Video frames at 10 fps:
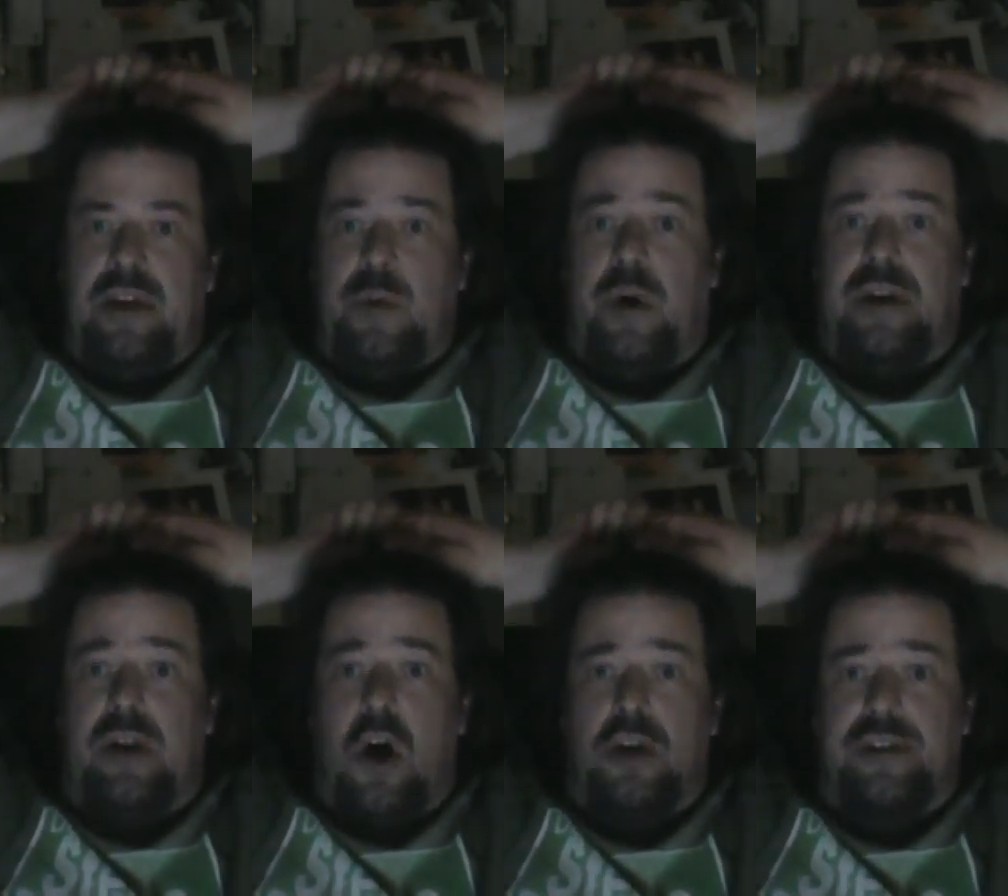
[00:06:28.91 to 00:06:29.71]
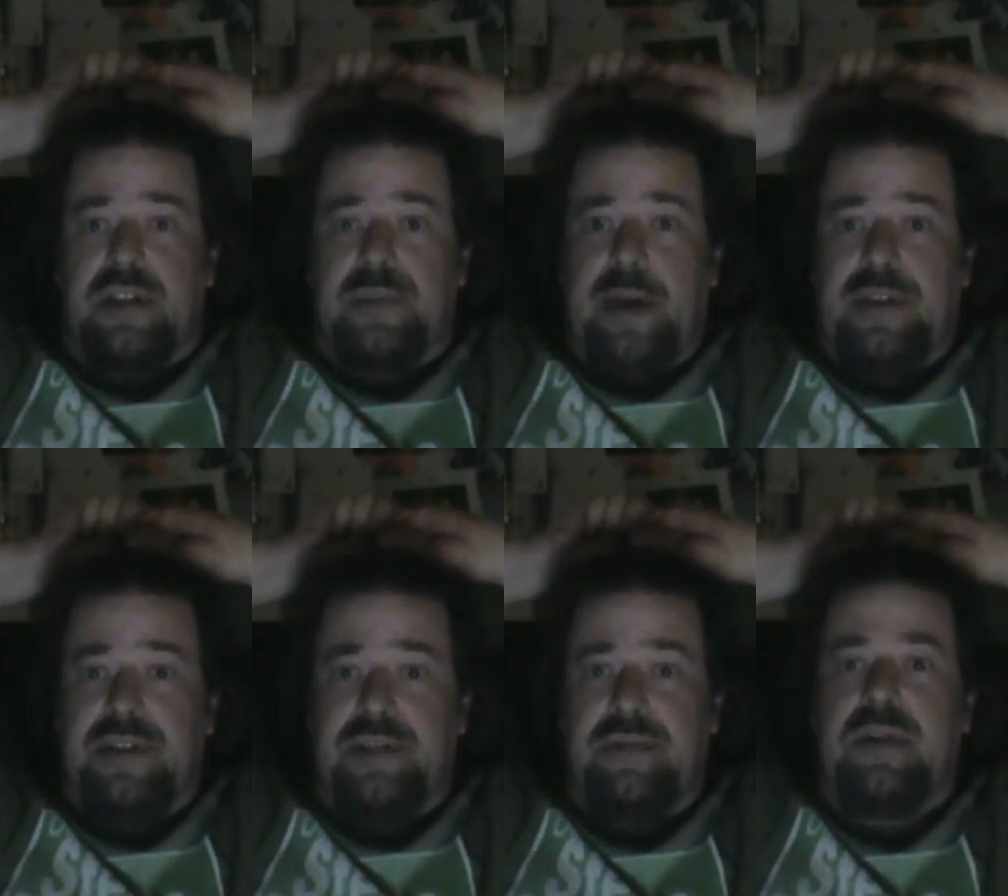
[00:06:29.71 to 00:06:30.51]
You want a longer
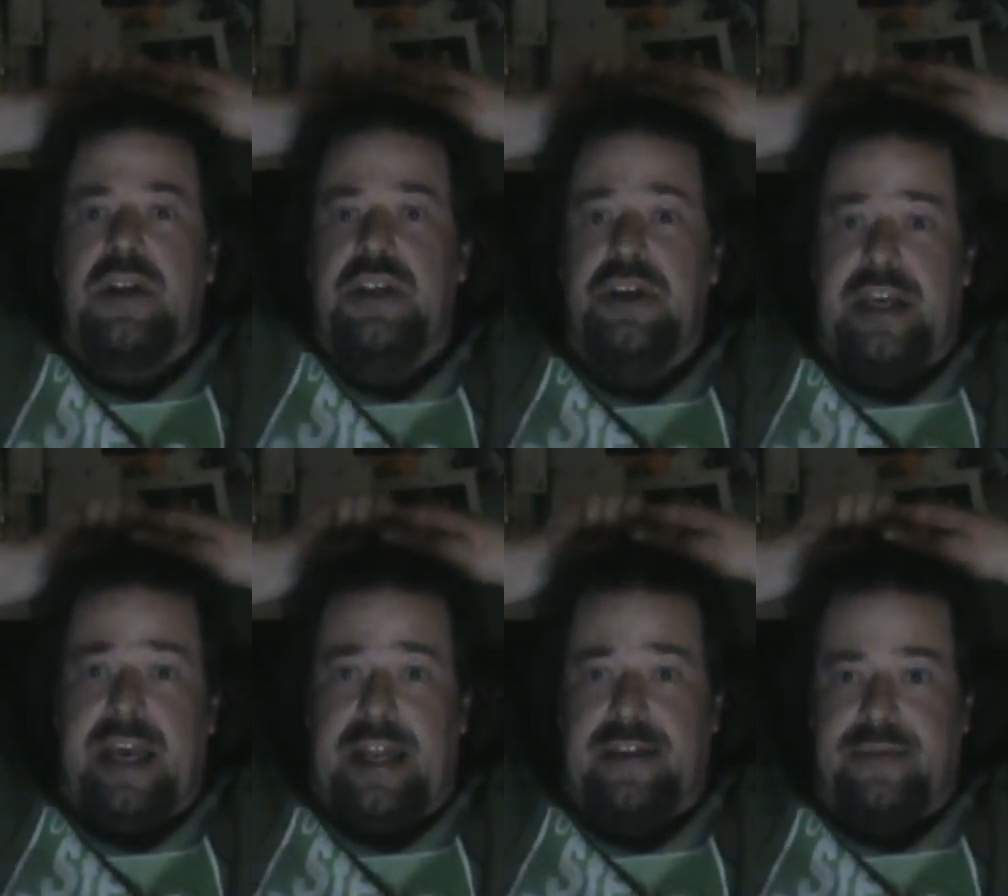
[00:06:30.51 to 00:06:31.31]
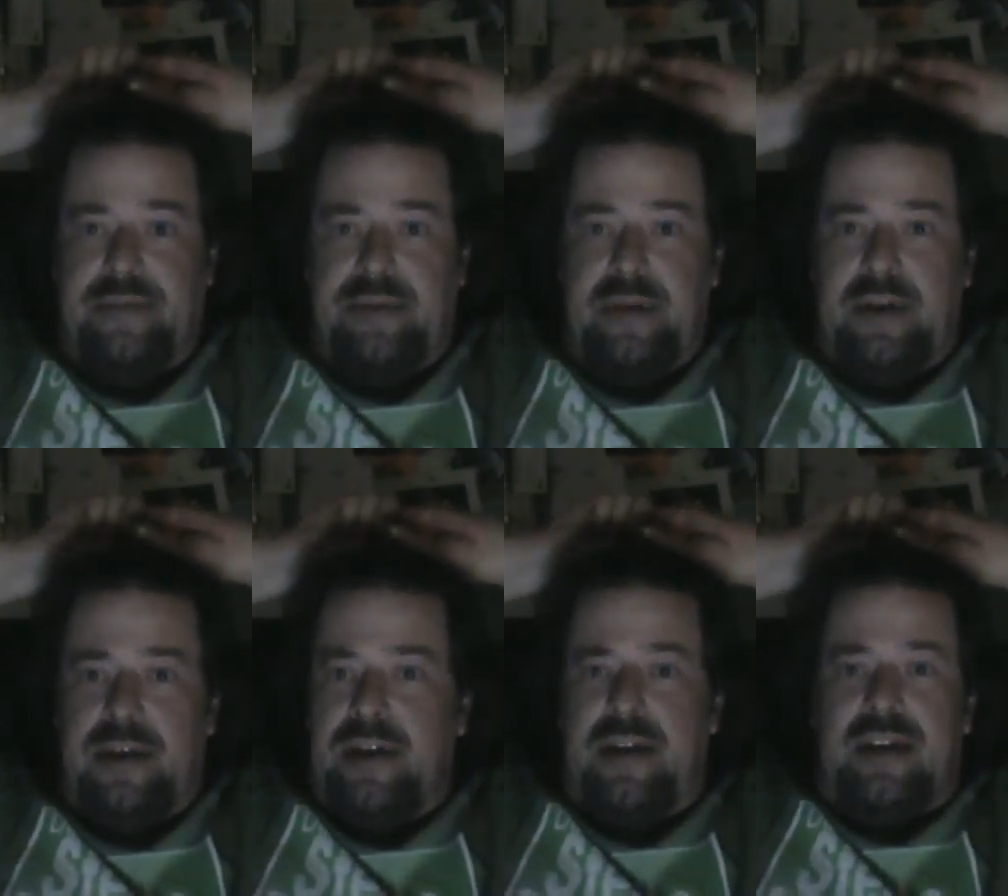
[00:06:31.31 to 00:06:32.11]
suspension? You get it.
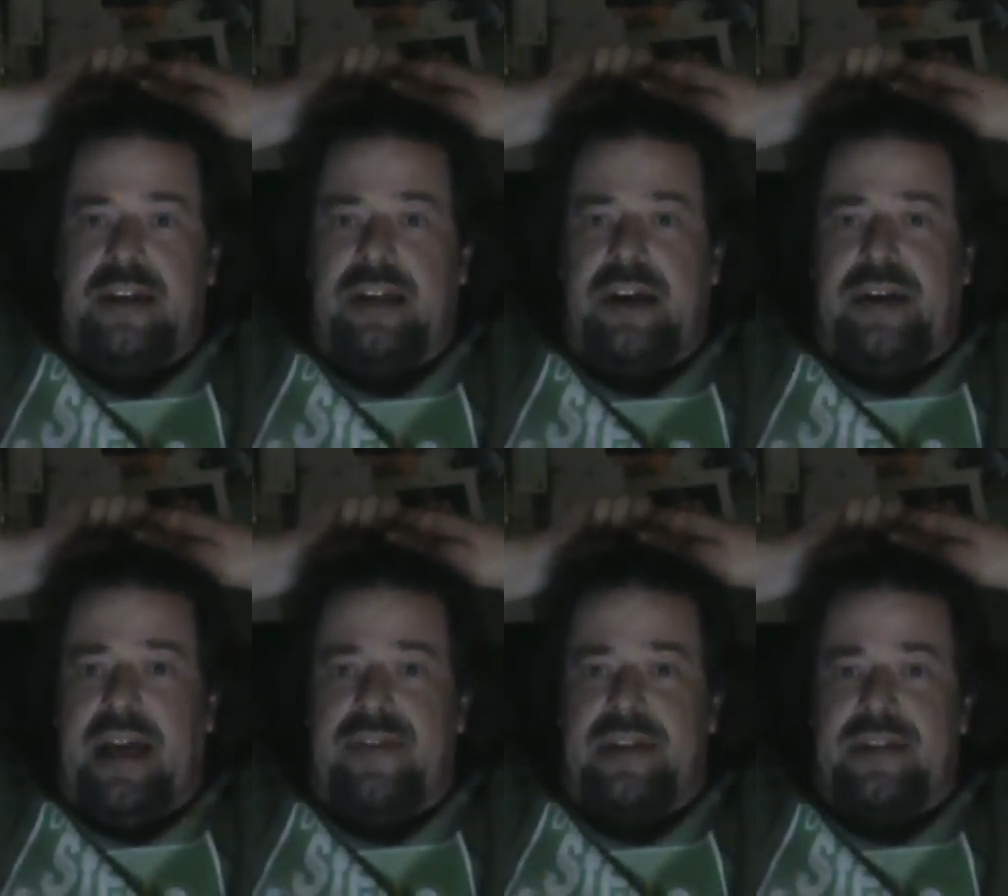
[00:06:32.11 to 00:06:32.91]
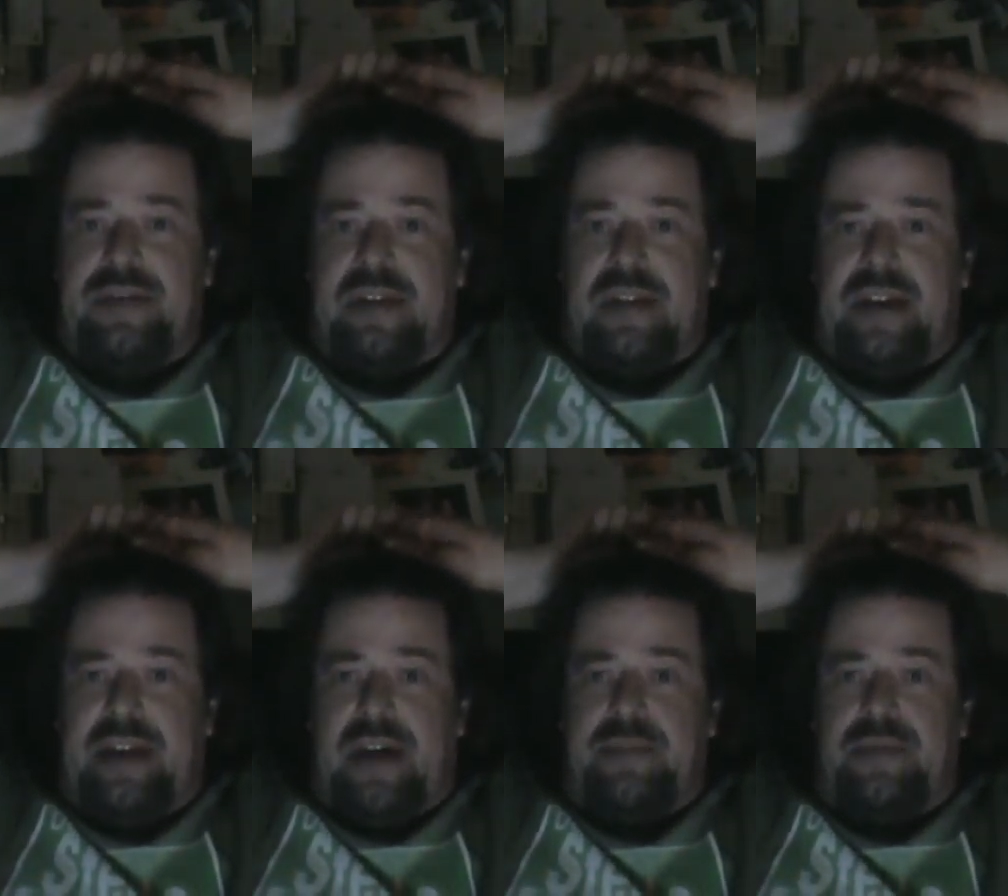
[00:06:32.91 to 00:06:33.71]
You don't have to do the
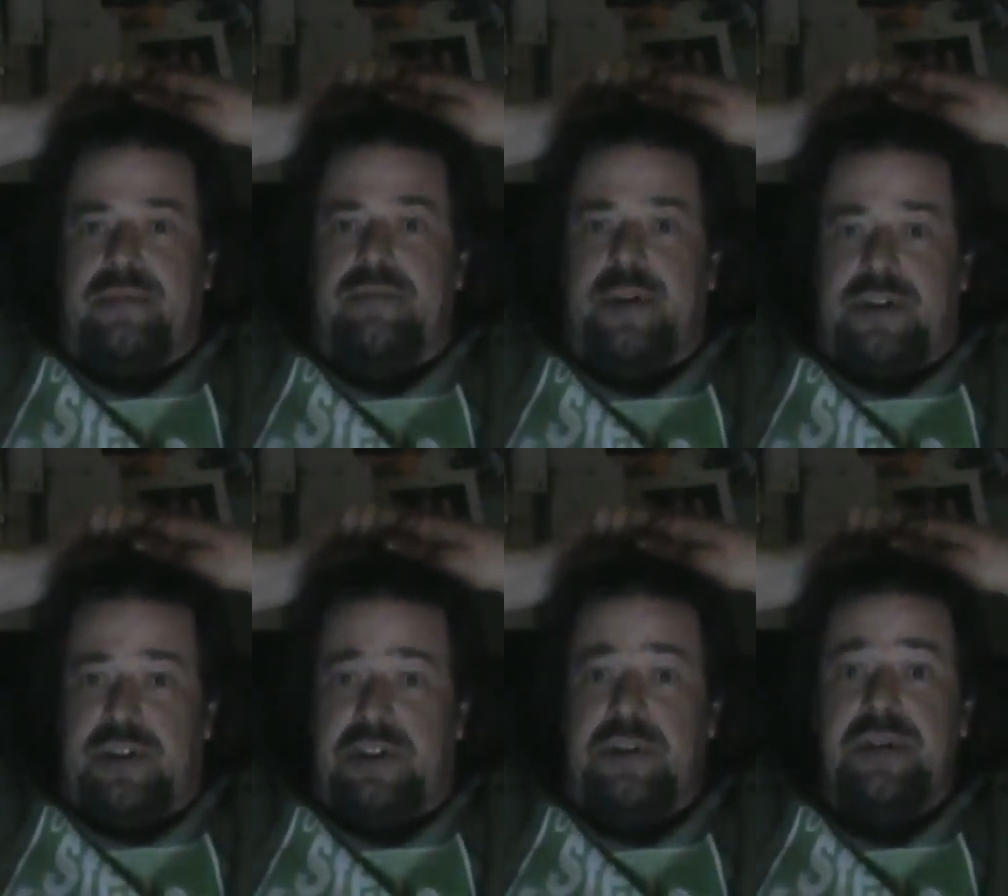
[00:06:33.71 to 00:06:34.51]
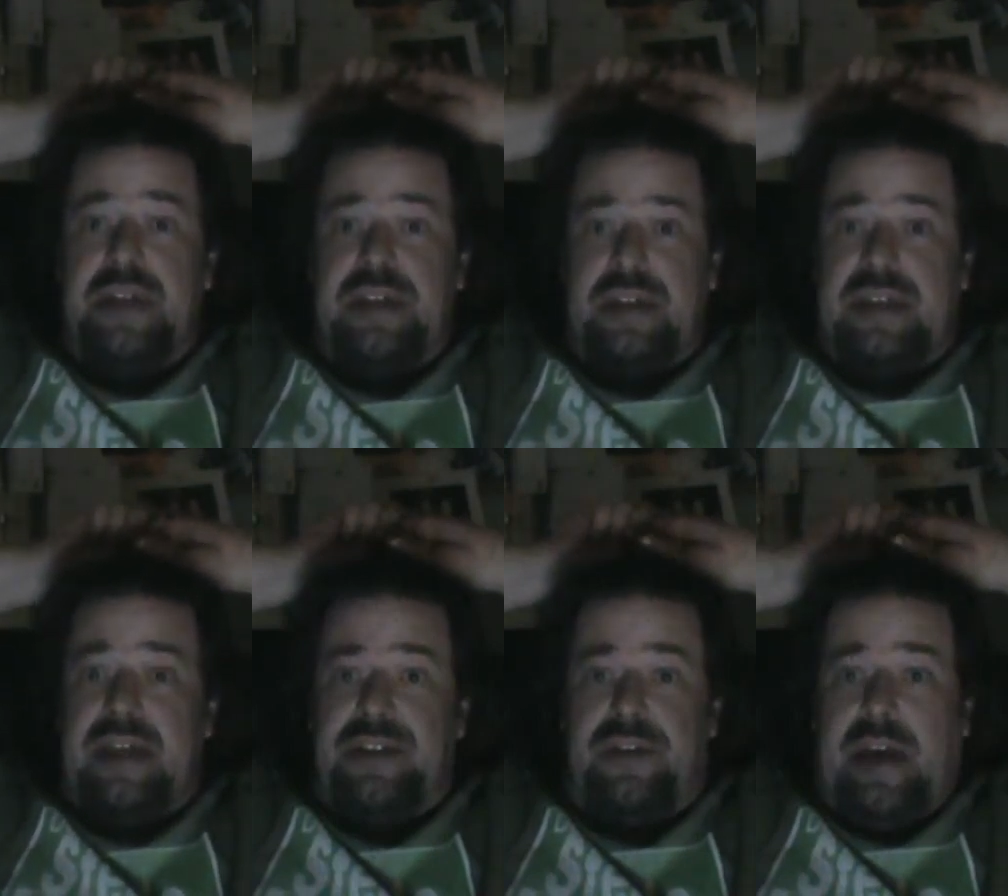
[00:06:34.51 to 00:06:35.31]
cleanup, but you do need to
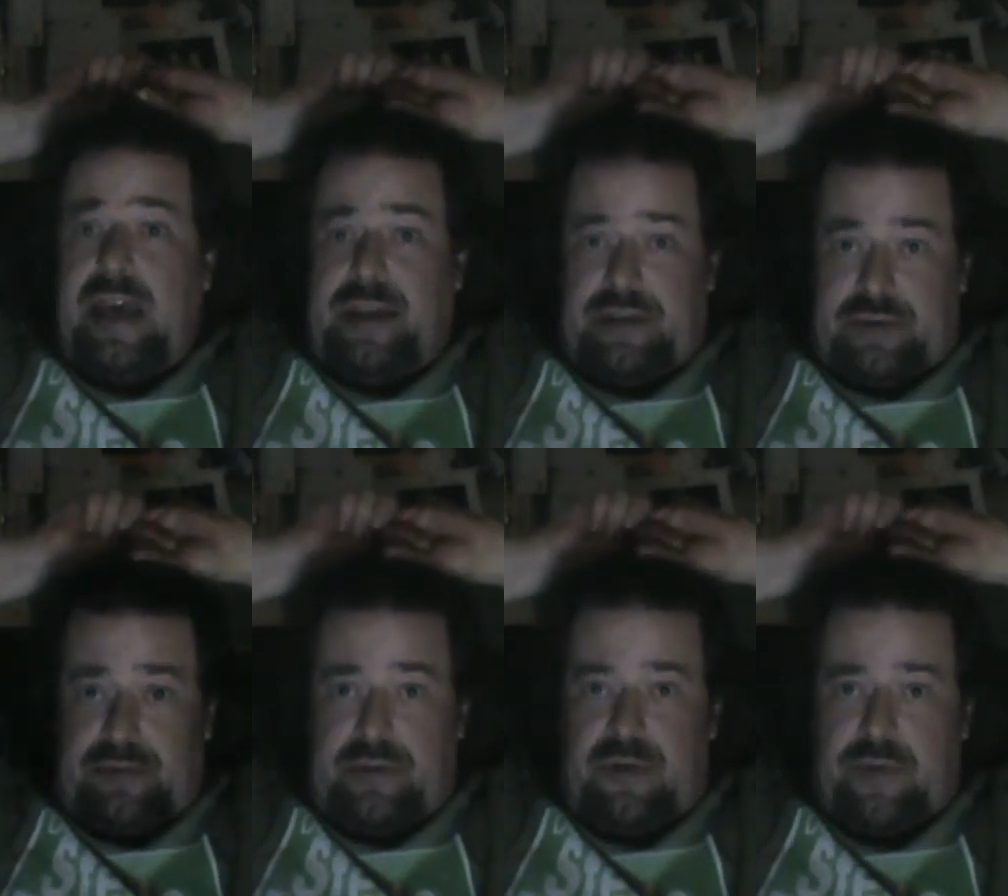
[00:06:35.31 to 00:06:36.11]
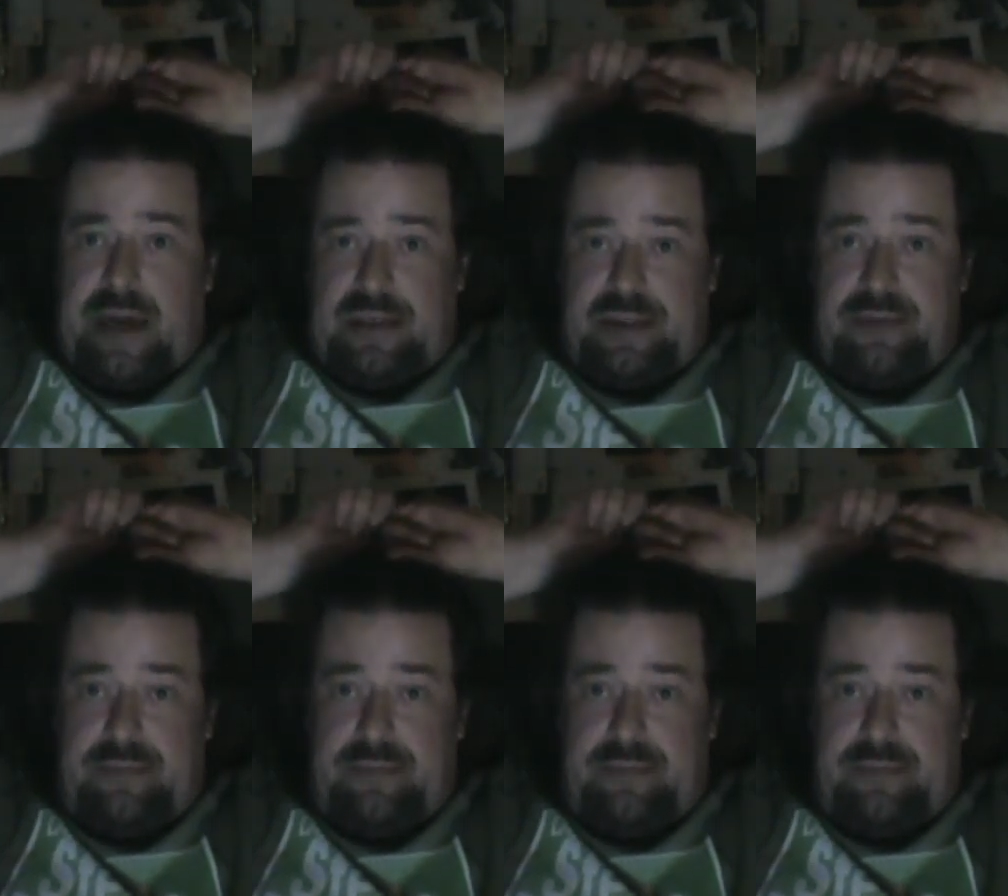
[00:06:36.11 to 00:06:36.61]
get your attitude corrected.